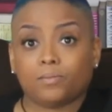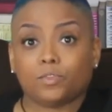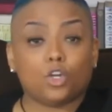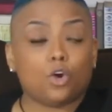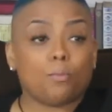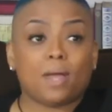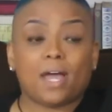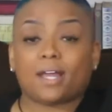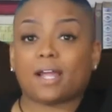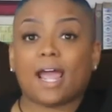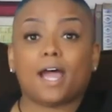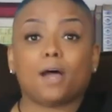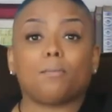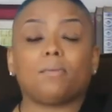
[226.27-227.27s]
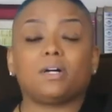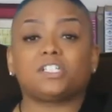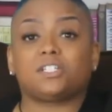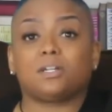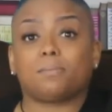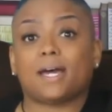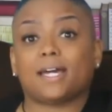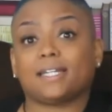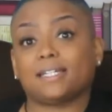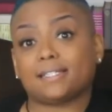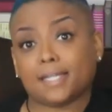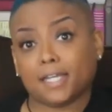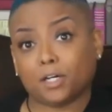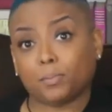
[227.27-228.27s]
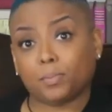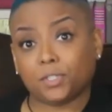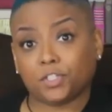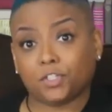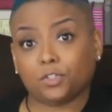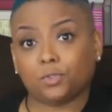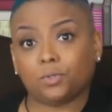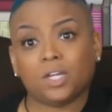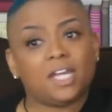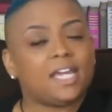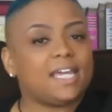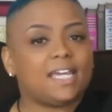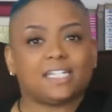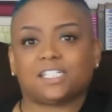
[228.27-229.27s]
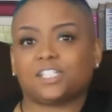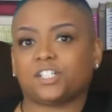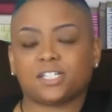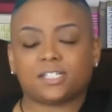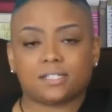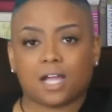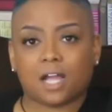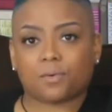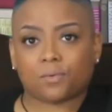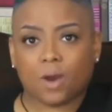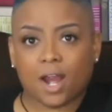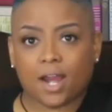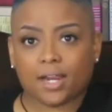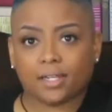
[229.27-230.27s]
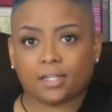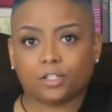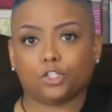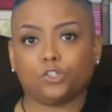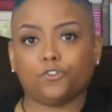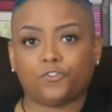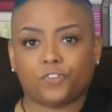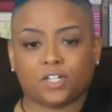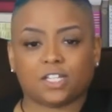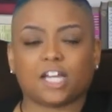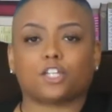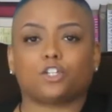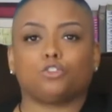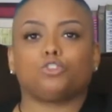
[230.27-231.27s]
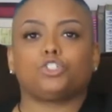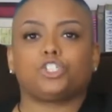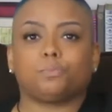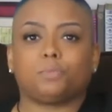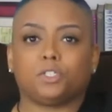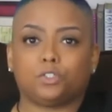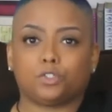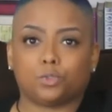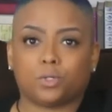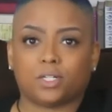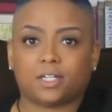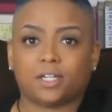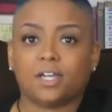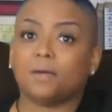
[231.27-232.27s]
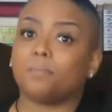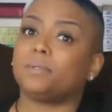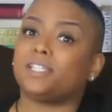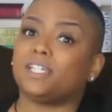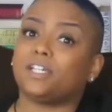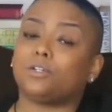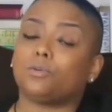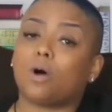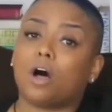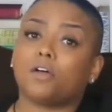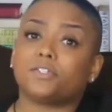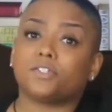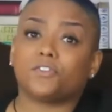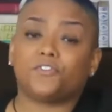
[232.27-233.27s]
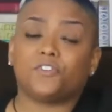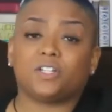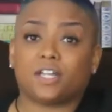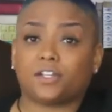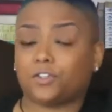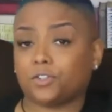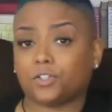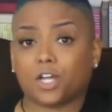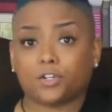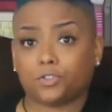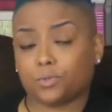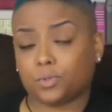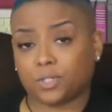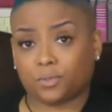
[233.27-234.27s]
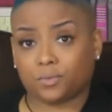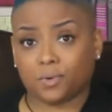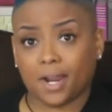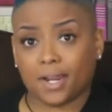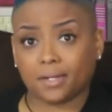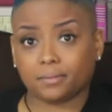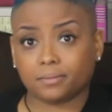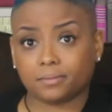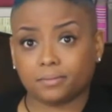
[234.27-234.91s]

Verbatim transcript: no matter how much somebody is helping you, it's just not right. You feel like you should be doing it, but then you also feel like you're not doing it right.